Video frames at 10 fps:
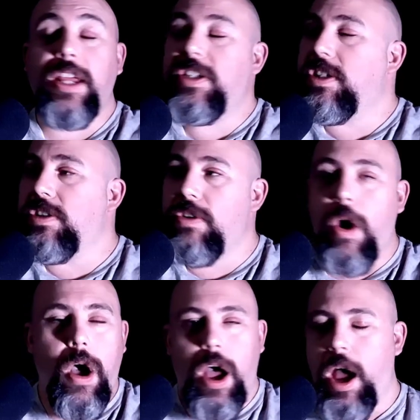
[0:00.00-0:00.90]
is
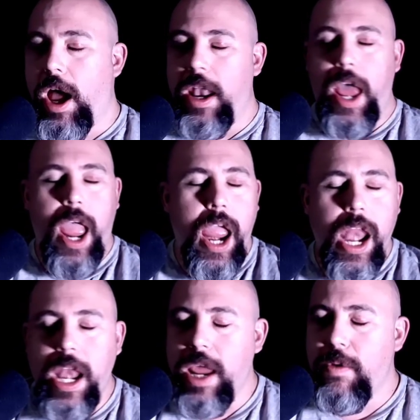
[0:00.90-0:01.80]
not in
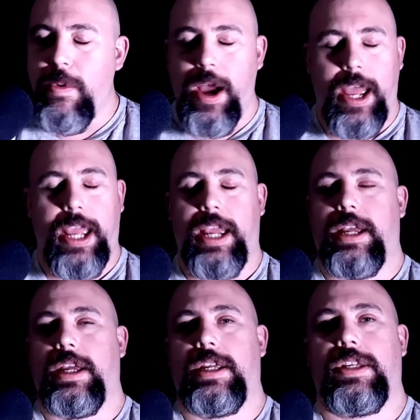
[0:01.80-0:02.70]
any way
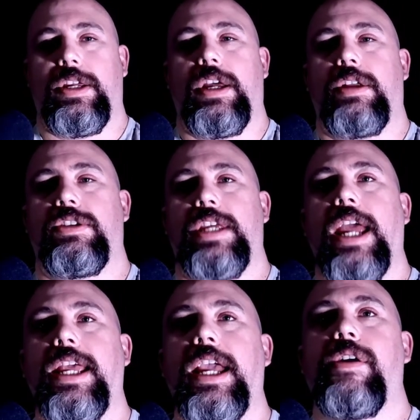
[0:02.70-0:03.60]

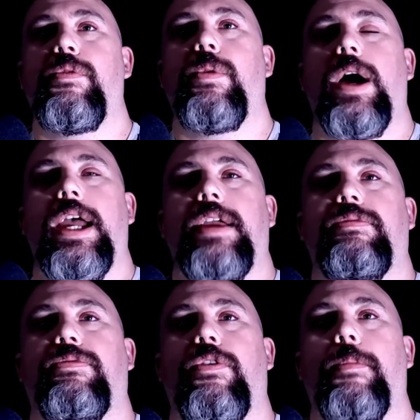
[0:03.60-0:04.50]
taking away
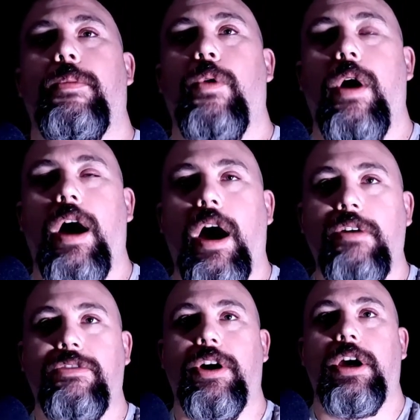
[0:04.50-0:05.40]
from what
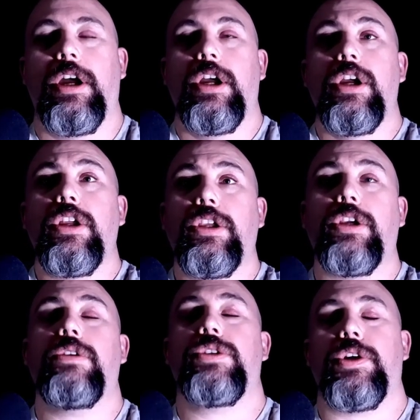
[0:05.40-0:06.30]
other
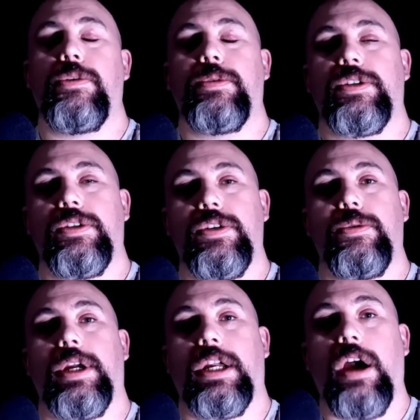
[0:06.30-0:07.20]
YouTubers are
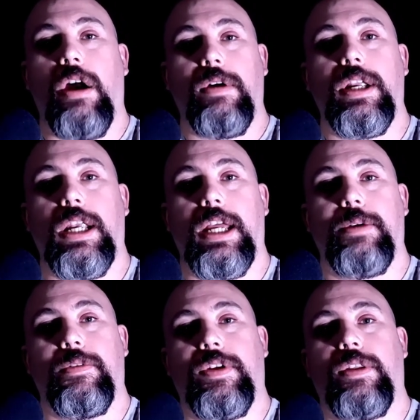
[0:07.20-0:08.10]
doing currently
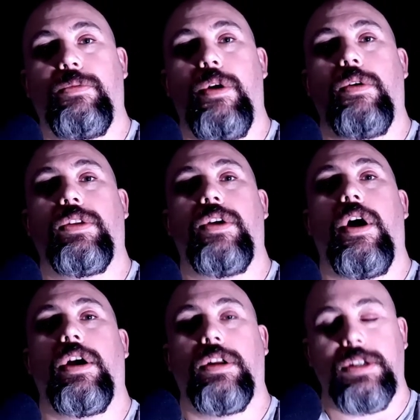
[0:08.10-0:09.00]
within the World of
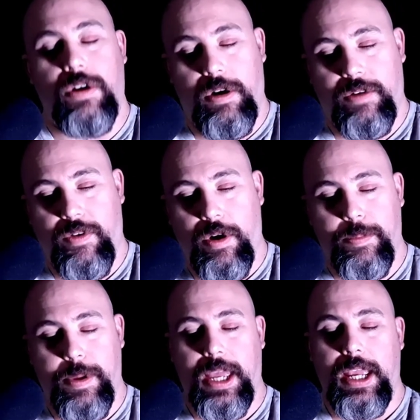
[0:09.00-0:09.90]
Darkness kind of
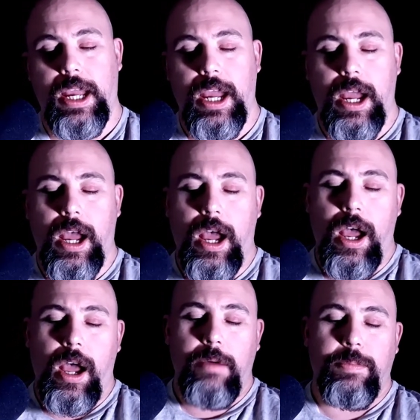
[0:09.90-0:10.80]
IP,
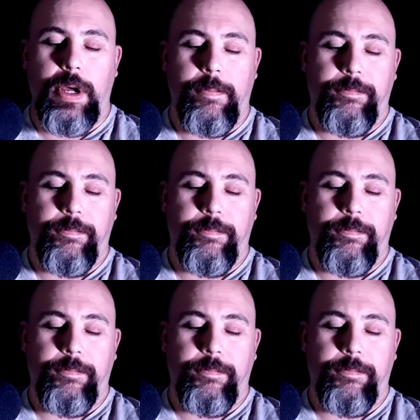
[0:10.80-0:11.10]
but